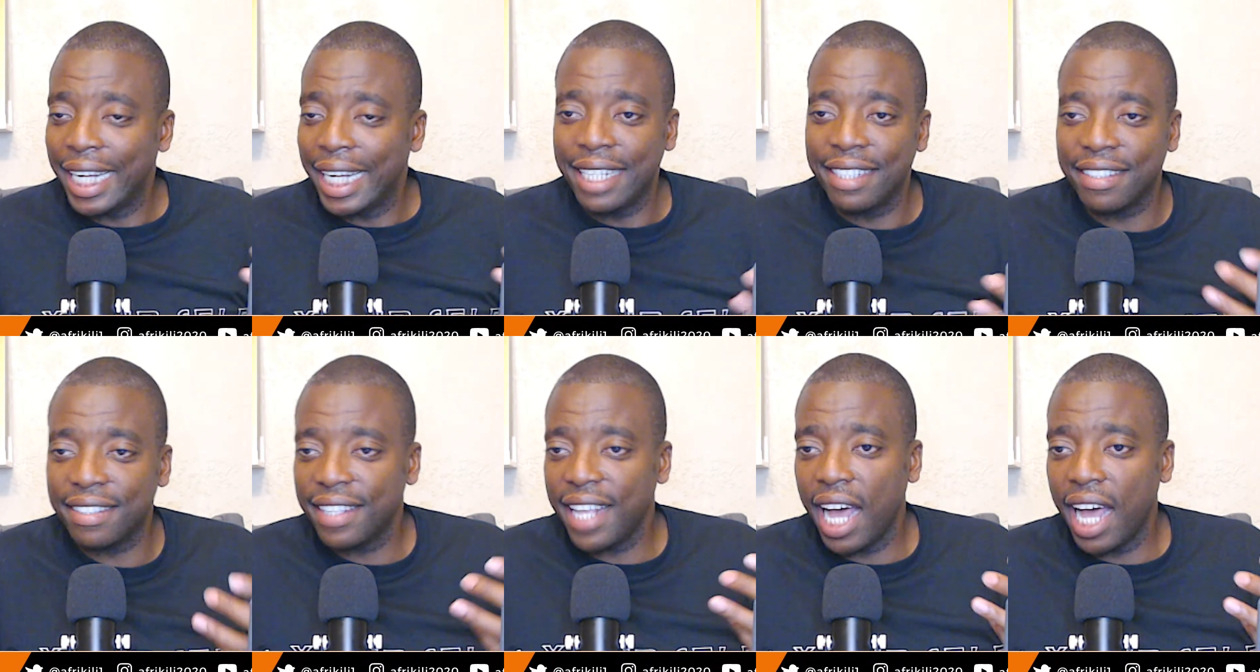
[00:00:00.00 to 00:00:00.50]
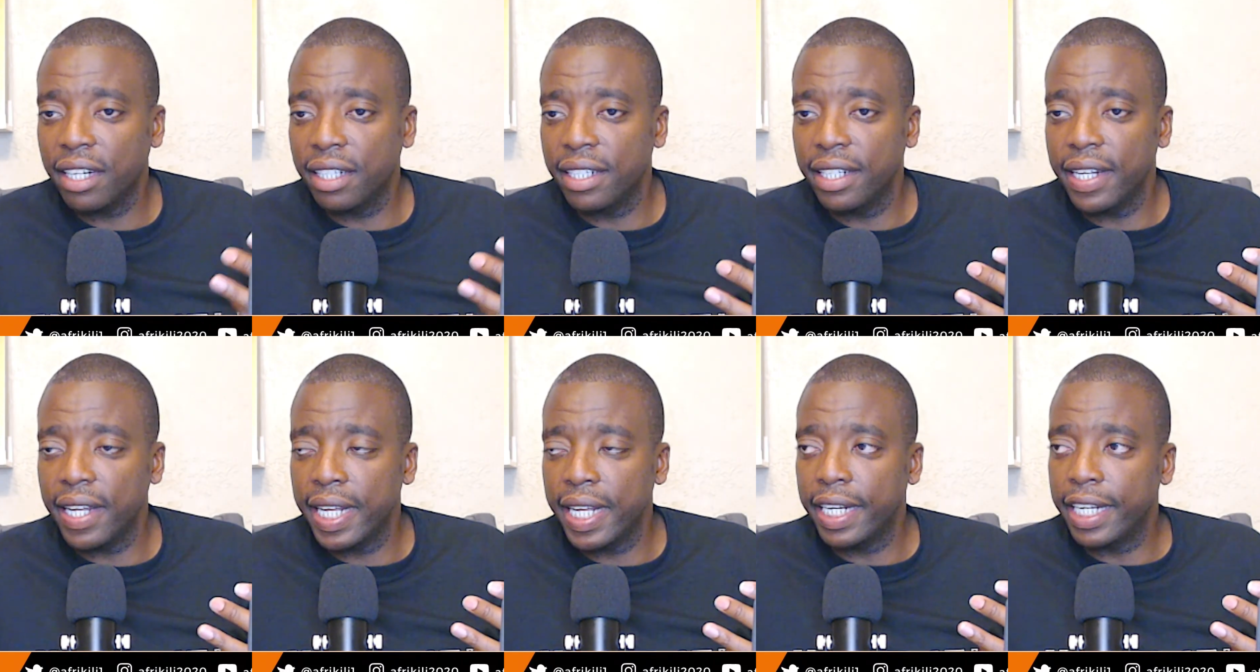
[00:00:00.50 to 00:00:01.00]
is not
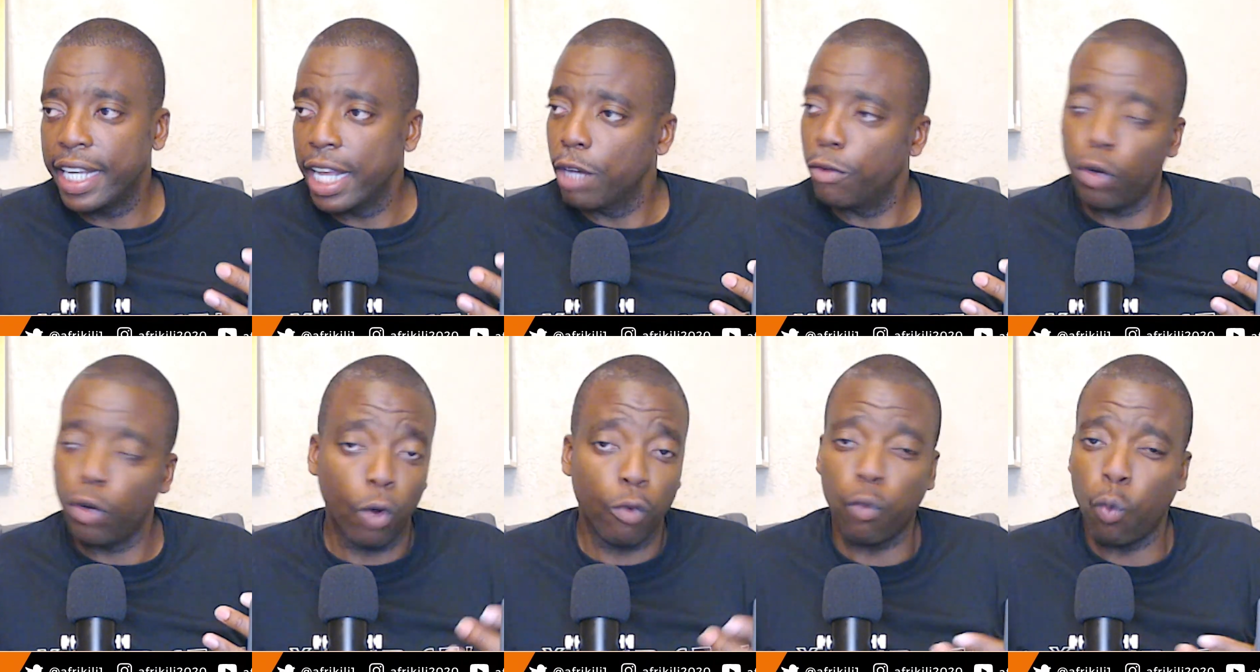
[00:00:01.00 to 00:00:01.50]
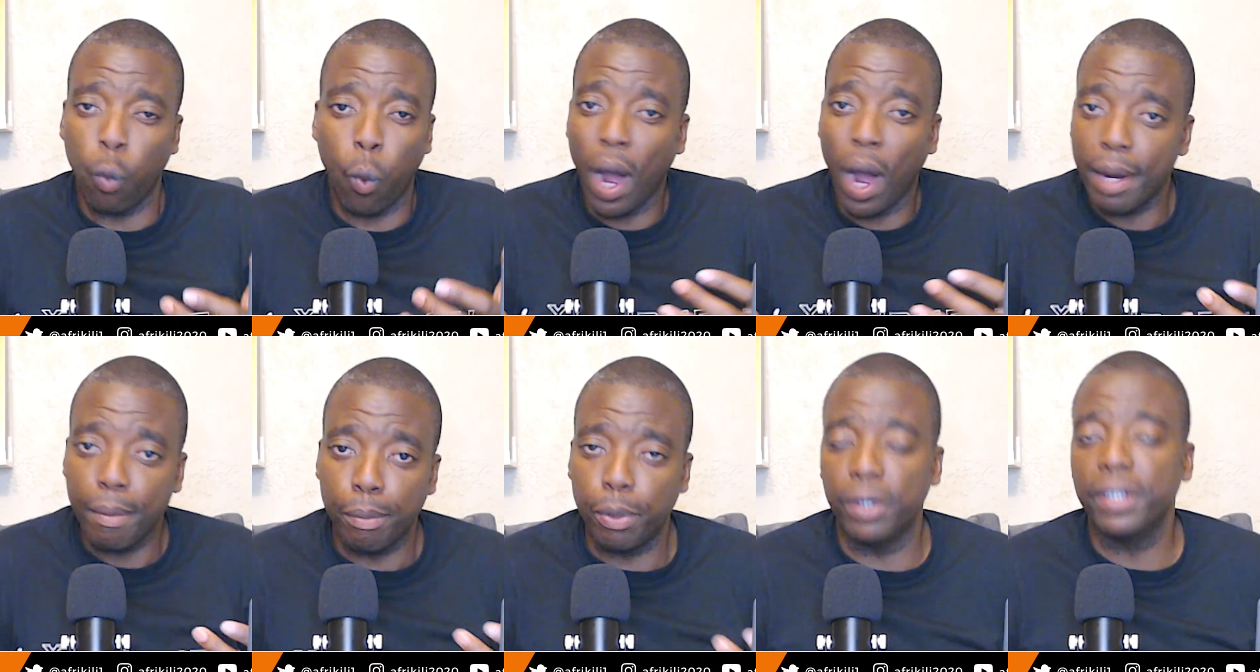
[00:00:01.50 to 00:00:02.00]
the endeavor of
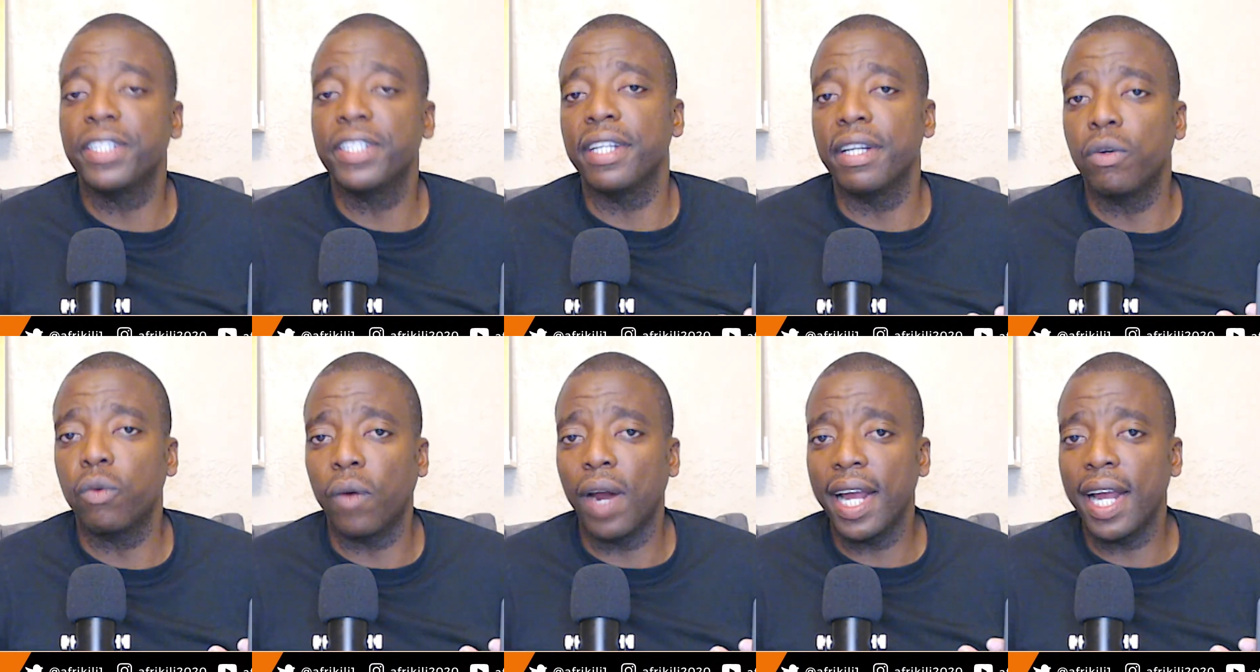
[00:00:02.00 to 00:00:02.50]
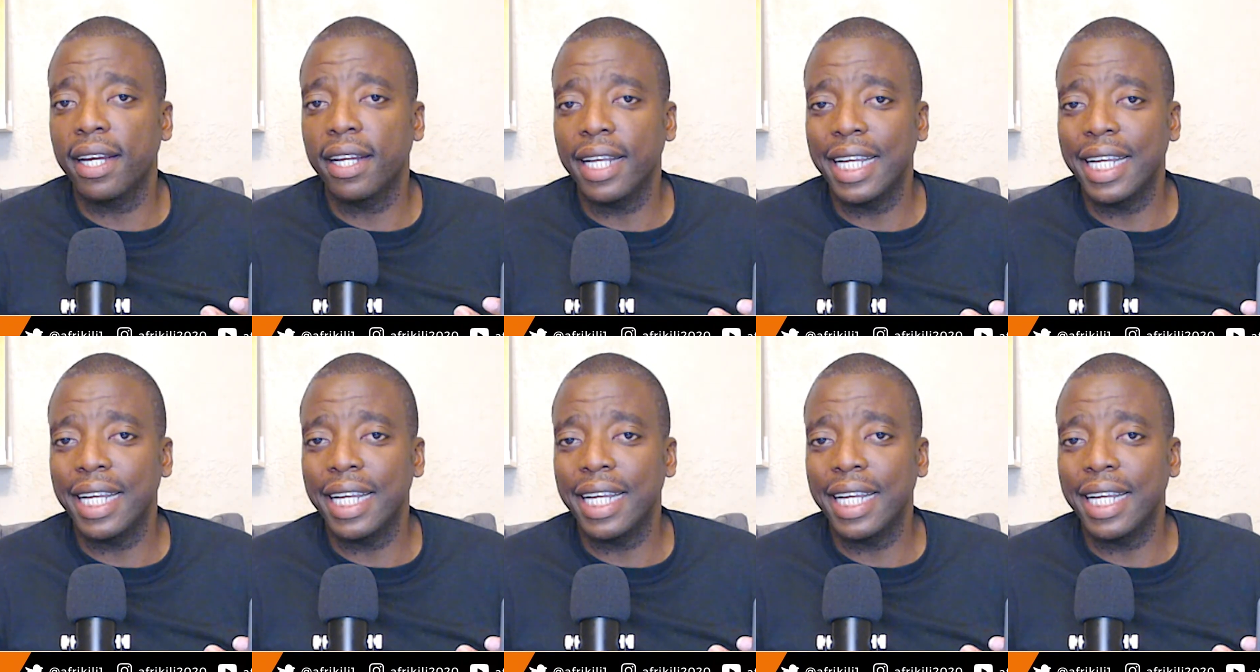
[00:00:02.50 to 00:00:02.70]
one person, right?